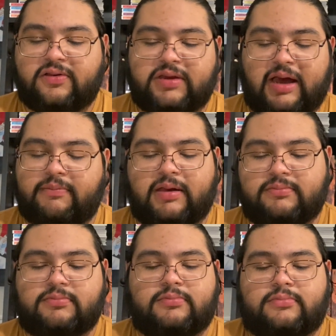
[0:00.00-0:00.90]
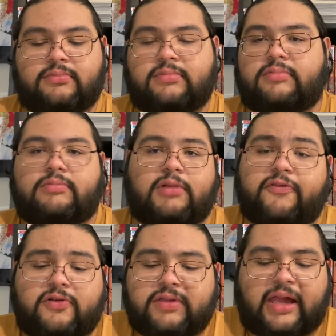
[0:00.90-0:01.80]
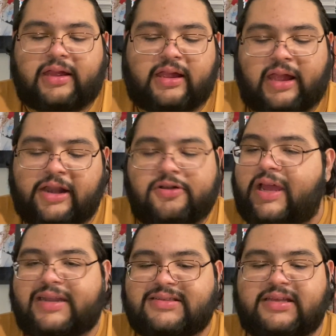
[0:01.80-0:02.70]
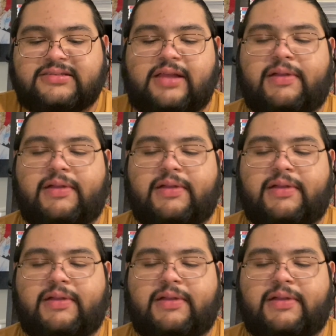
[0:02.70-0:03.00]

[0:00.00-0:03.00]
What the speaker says: I don't know how to say his name.